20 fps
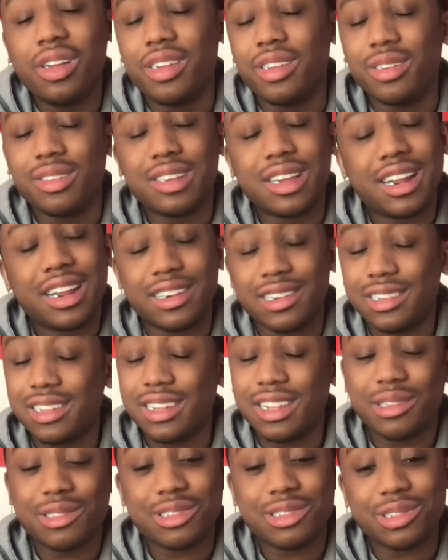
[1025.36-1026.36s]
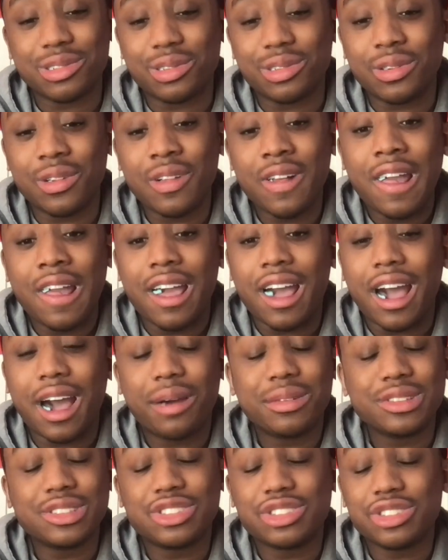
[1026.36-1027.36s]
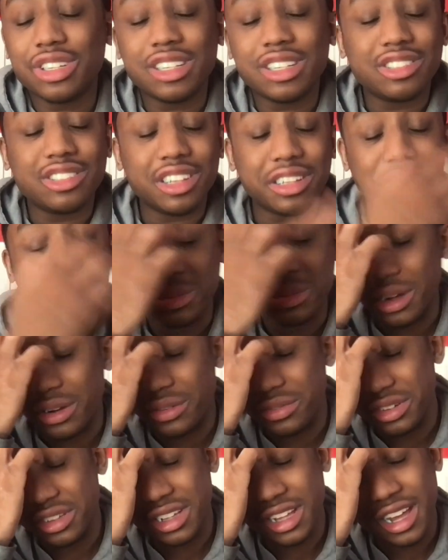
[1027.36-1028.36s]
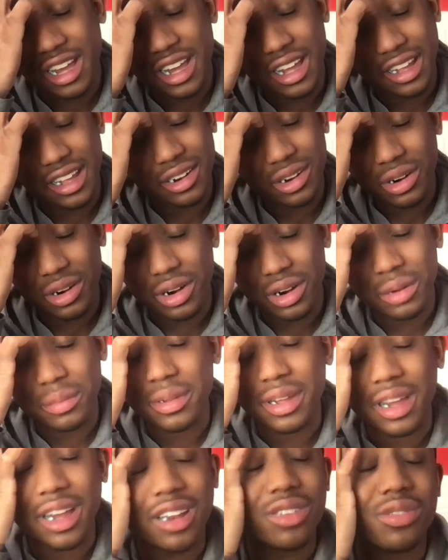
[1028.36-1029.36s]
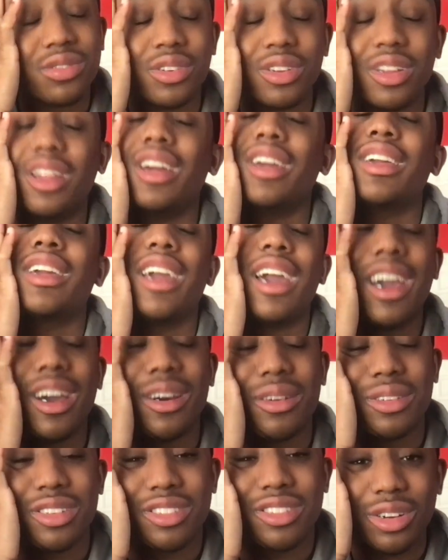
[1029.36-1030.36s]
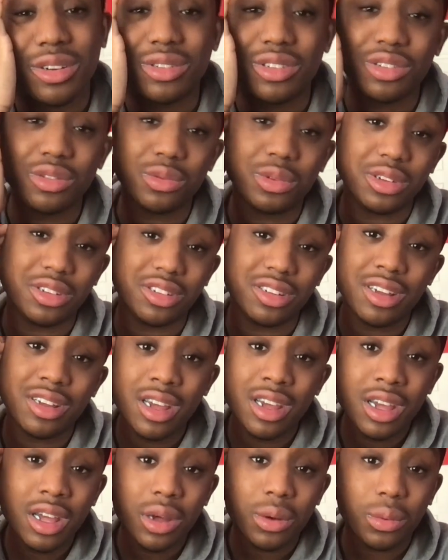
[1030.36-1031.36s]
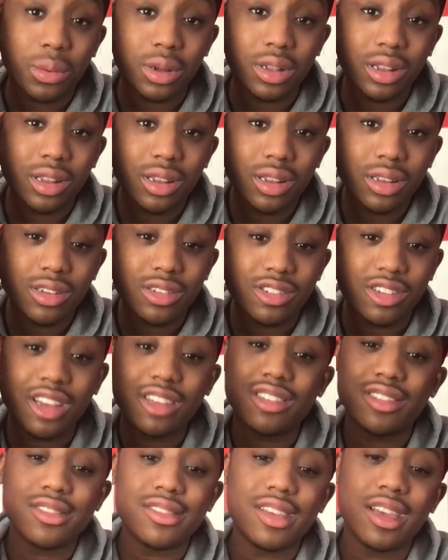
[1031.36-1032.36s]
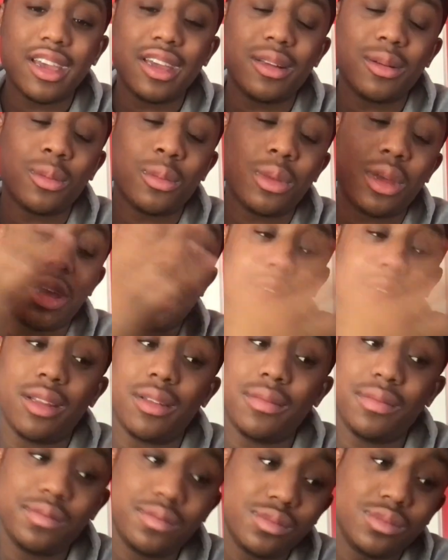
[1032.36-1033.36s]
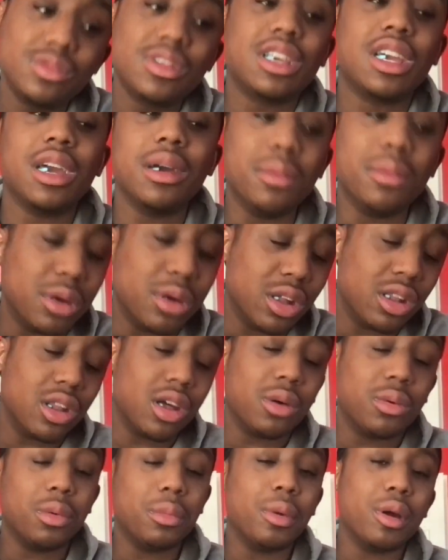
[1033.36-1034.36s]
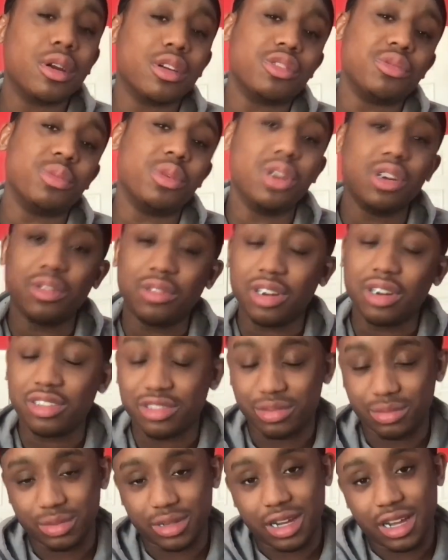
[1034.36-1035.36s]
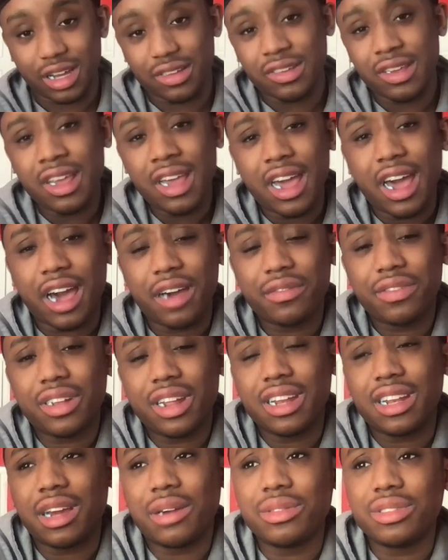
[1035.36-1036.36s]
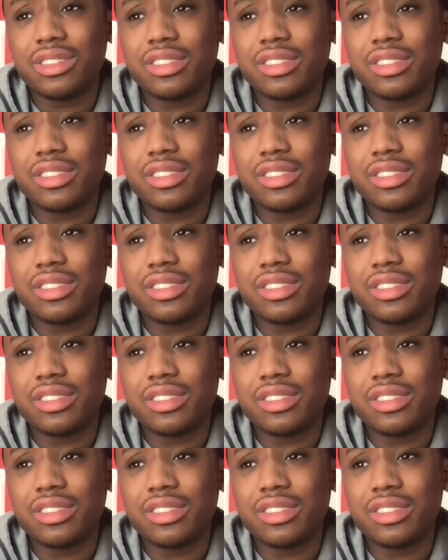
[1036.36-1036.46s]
You gotta leave soon. I would trade Jaylen Brown for Cat in a heartbeat. I just feel like Cat on the Celtics with Jason Tatum and Kemba along with Marcus Smart and the rest of them guys, I feel like that